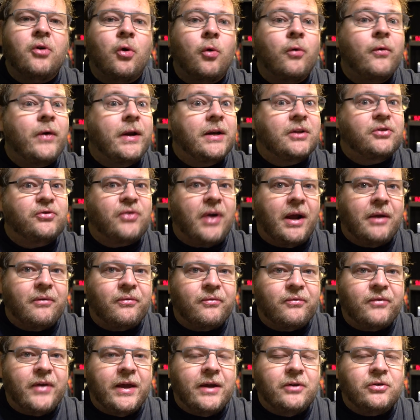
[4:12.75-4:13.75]
or when a drive
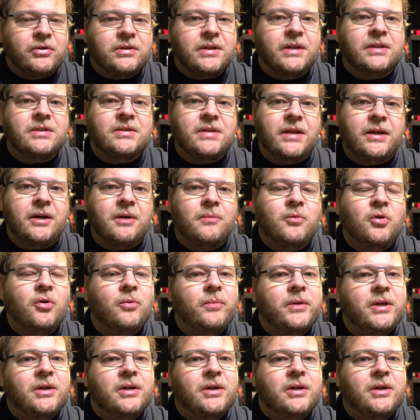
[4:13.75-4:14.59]
fails, that's terrible,